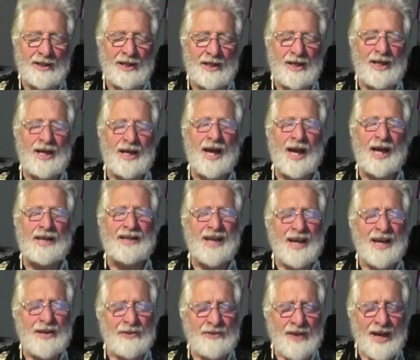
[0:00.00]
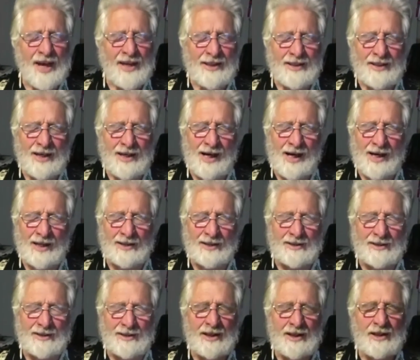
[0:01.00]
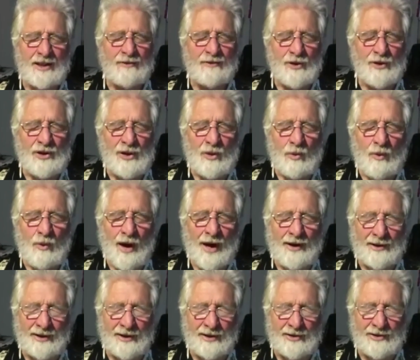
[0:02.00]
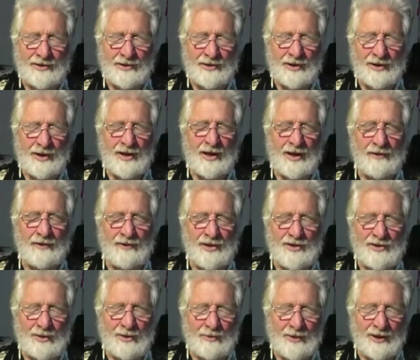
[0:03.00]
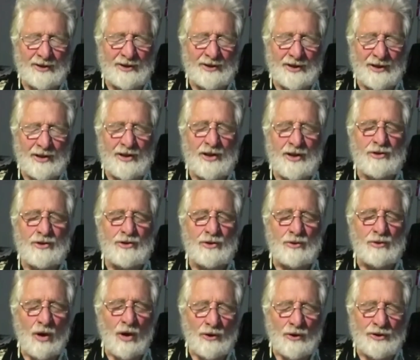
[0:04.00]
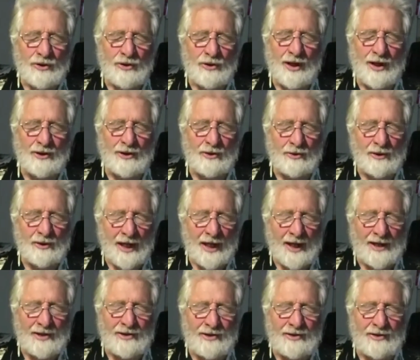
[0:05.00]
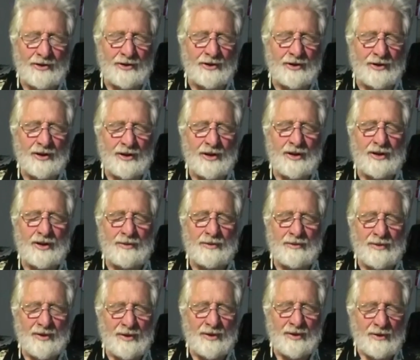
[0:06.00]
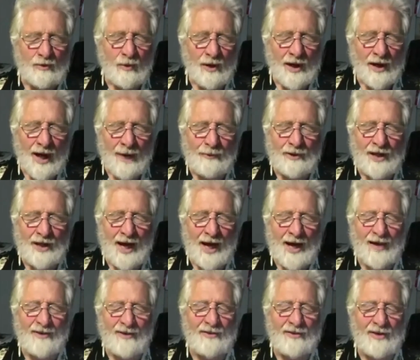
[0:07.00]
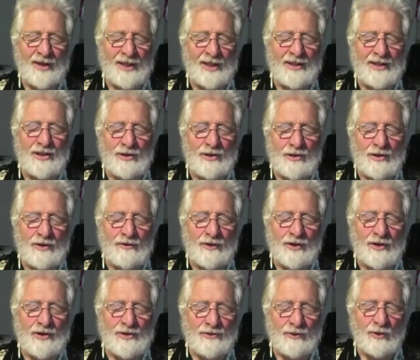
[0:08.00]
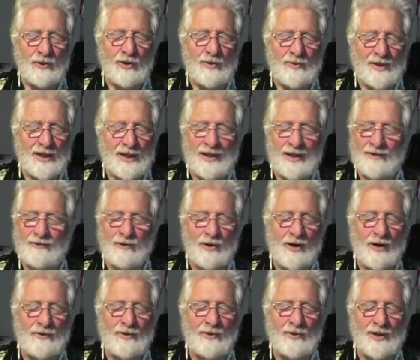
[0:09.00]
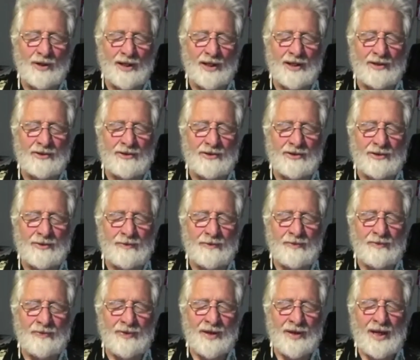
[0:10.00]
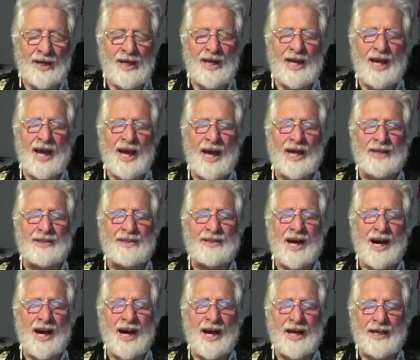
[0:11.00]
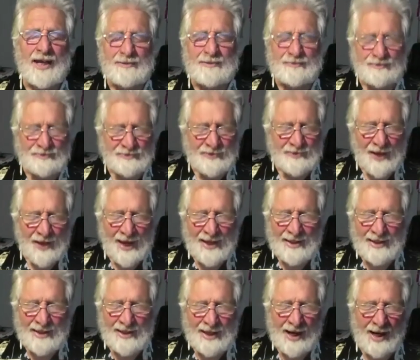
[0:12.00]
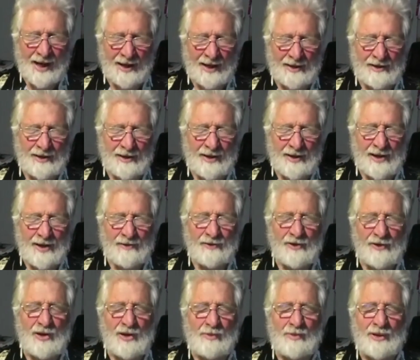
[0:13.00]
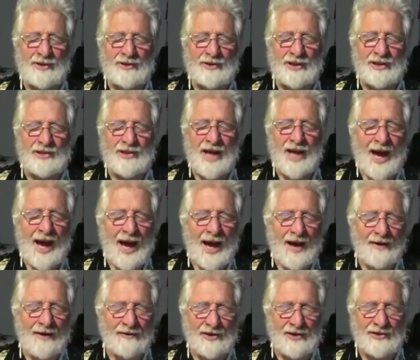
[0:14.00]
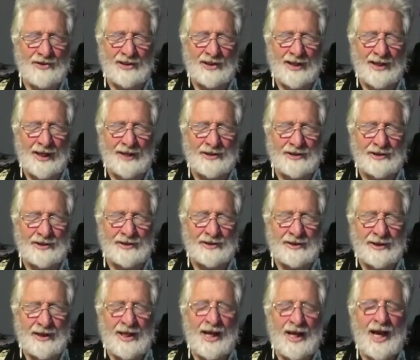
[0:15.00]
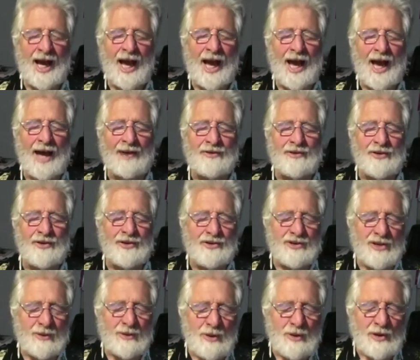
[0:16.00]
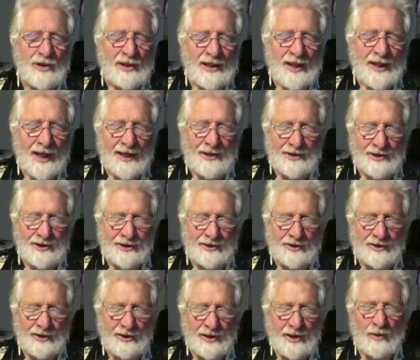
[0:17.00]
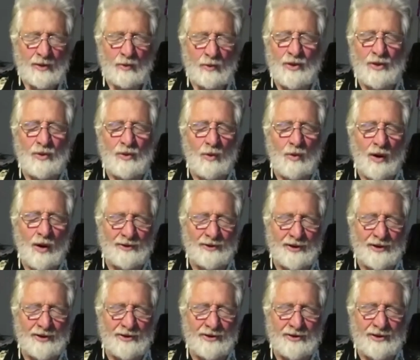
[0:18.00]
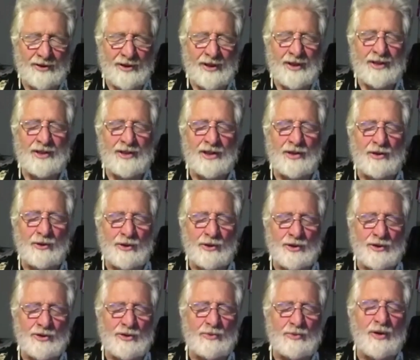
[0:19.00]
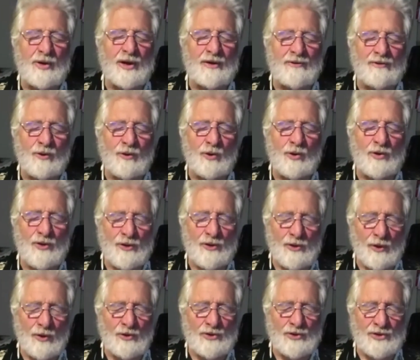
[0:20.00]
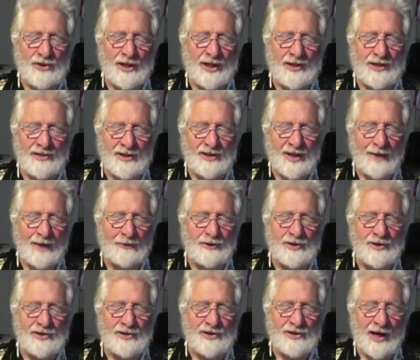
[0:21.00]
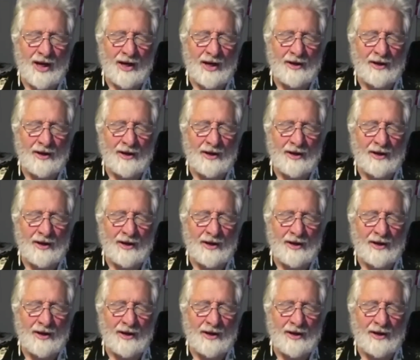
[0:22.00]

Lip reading: And I thank God for the awareness of this ability to alter and create the what I would have in the universe for me and for everyone else. And I thank God for the ability to have this connection and this communication with the oneness in order to bring forth those things that I would desire.